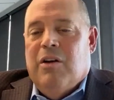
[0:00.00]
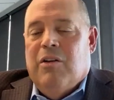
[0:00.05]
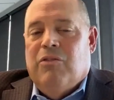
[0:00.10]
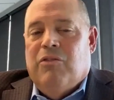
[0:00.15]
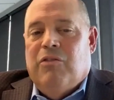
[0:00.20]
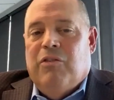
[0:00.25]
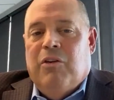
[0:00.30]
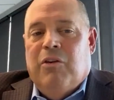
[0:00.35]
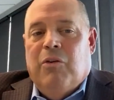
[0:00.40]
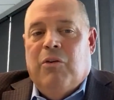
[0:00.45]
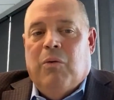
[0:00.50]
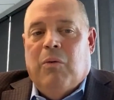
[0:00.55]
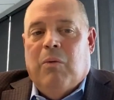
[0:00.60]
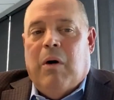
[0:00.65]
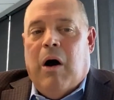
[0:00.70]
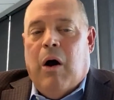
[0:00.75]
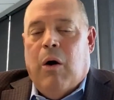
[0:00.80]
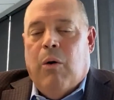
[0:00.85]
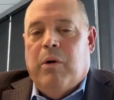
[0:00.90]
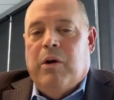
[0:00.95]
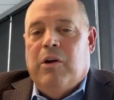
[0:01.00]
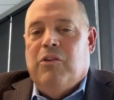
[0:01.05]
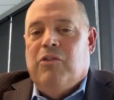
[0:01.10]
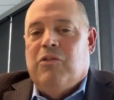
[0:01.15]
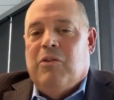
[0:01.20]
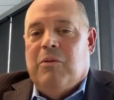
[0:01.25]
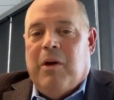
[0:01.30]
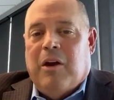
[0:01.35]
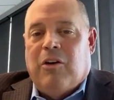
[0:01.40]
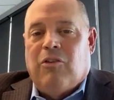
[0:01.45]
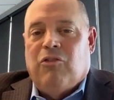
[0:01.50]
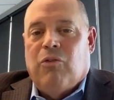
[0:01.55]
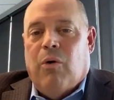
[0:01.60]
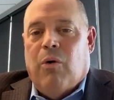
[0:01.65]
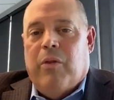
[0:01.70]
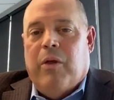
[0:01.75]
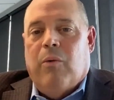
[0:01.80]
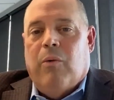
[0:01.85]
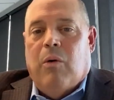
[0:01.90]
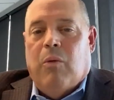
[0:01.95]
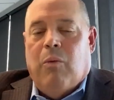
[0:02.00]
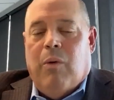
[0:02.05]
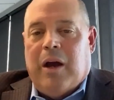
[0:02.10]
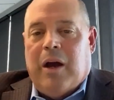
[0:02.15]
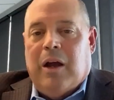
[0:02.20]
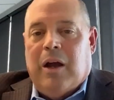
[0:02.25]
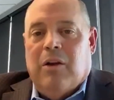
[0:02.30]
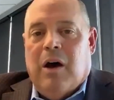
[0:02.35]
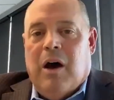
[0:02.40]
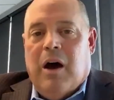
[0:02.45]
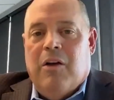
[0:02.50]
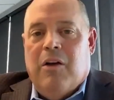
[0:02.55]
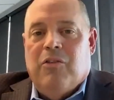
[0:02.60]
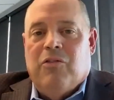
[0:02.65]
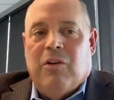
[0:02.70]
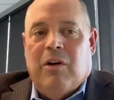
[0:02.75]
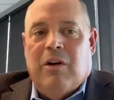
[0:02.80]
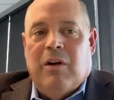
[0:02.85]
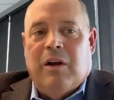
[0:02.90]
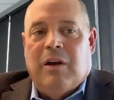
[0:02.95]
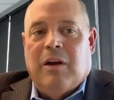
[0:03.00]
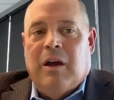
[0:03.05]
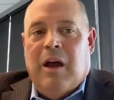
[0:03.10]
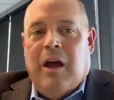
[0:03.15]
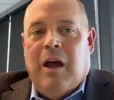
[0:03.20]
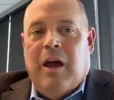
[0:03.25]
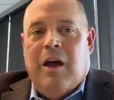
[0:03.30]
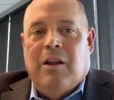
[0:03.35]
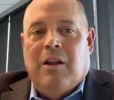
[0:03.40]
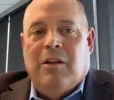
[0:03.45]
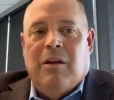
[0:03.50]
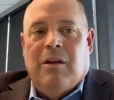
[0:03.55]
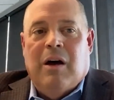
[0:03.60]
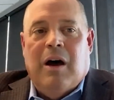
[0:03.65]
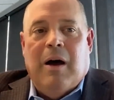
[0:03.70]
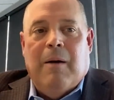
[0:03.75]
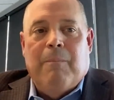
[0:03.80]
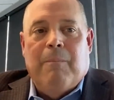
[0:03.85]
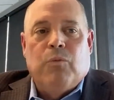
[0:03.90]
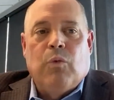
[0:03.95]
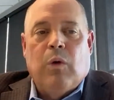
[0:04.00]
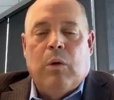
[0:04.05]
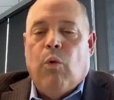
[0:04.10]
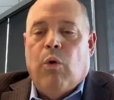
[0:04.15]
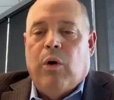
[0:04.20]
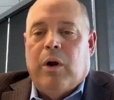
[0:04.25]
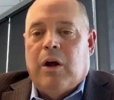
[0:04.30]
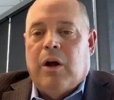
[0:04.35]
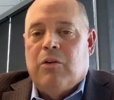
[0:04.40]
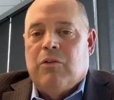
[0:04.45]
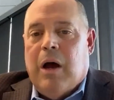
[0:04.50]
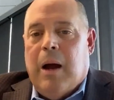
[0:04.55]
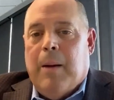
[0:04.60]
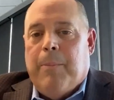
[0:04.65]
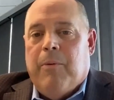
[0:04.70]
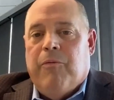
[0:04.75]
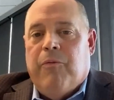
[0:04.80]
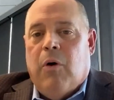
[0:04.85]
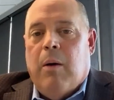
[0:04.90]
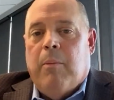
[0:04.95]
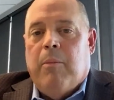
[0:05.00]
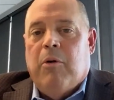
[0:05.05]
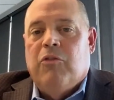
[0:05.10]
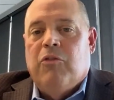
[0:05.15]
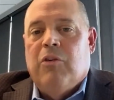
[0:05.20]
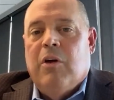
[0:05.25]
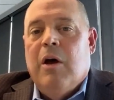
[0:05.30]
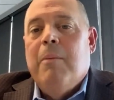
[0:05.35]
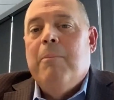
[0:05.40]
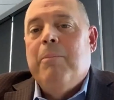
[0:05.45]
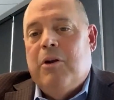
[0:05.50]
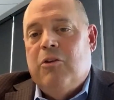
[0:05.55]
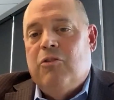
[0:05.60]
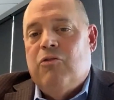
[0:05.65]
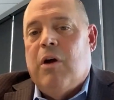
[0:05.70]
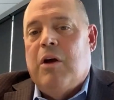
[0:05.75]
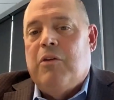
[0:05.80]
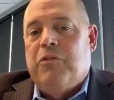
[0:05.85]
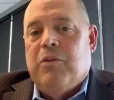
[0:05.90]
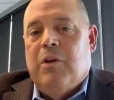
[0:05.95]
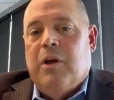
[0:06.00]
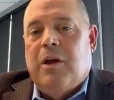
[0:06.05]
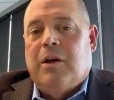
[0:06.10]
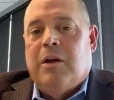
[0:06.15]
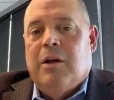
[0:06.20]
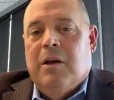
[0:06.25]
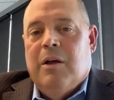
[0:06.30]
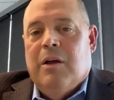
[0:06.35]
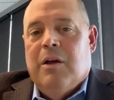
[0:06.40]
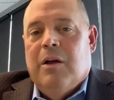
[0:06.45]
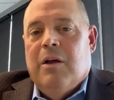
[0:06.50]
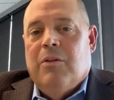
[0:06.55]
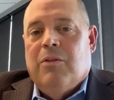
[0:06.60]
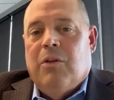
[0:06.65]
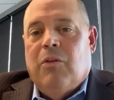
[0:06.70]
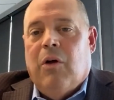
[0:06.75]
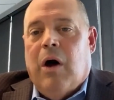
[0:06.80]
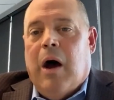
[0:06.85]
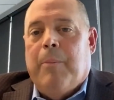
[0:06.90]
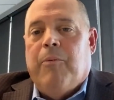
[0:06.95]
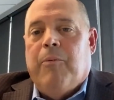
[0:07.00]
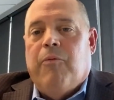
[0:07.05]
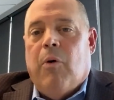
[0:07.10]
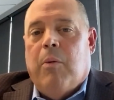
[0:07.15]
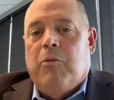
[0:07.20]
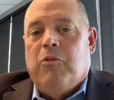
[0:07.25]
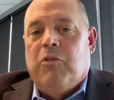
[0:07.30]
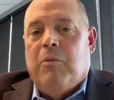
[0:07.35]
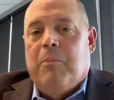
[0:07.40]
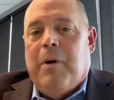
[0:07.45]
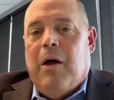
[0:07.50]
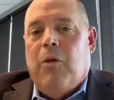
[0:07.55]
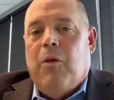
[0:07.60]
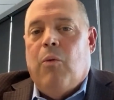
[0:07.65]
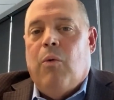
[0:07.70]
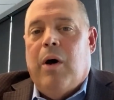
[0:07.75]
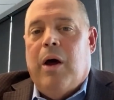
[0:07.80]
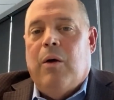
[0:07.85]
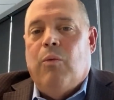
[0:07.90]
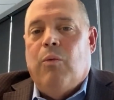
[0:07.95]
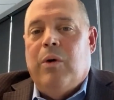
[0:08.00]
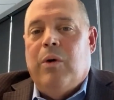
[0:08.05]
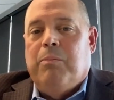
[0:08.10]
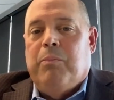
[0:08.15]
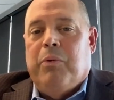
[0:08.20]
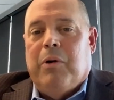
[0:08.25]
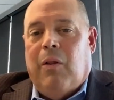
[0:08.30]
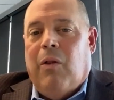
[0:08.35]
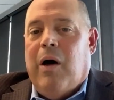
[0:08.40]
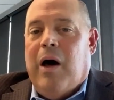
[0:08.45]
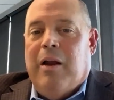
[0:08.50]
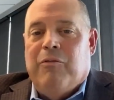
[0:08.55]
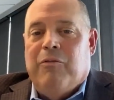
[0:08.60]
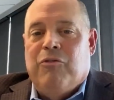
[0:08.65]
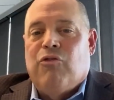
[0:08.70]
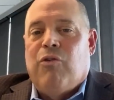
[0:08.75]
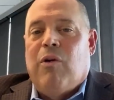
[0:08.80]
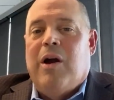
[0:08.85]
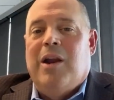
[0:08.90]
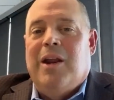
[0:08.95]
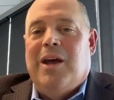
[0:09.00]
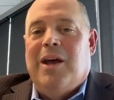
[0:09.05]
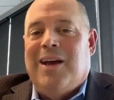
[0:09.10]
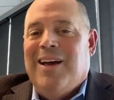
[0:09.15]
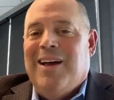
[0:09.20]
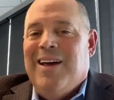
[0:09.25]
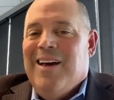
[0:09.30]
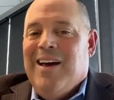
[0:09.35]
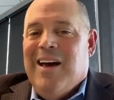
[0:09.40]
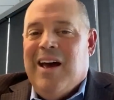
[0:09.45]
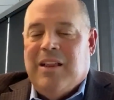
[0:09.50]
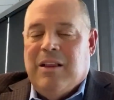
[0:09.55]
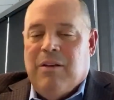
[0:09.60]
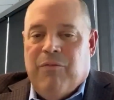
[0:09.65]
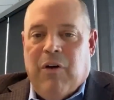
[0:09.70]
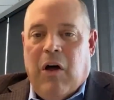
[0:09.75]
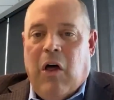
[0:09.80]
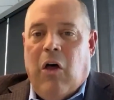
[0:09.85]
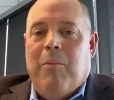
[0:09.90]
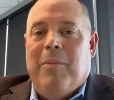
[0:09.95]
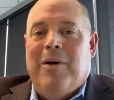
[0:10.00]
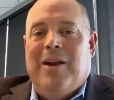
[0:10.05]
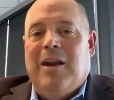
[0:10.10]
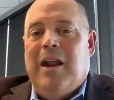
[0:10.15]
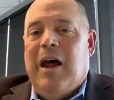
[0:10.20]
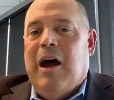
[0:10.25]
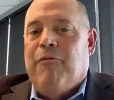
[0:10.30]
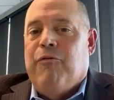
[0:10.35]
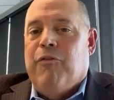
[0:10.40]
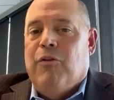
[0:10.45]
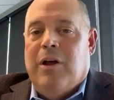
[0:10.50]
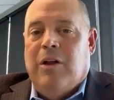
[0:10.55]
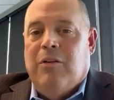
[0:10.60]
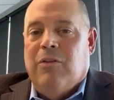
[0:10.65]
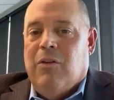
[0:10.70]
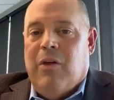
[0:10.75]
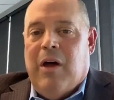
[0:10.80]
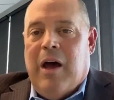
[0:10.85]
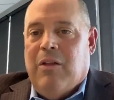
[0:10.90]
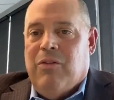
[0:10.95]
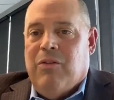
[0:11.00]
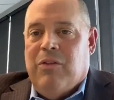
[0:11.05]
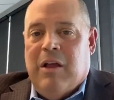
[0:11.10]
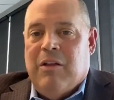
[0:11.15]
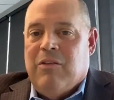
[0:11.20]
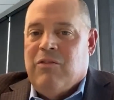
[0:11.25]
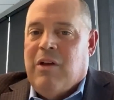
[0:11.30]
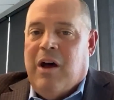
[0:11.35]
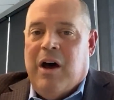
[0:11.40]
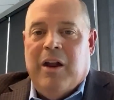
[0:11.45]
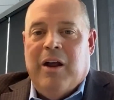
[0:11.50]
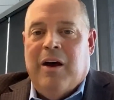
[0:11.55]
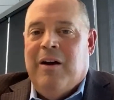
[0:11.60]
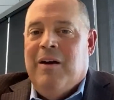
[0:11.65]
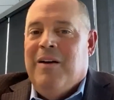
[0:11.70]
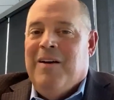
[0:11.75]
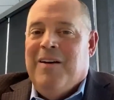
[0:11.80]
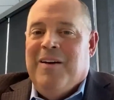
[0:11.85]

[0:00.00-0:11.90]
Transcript: to always make sure that we're recognizing and rewarding our top performers, but addressing the non-performers. And by the way, we put a lot of training and development and effort into that. That's not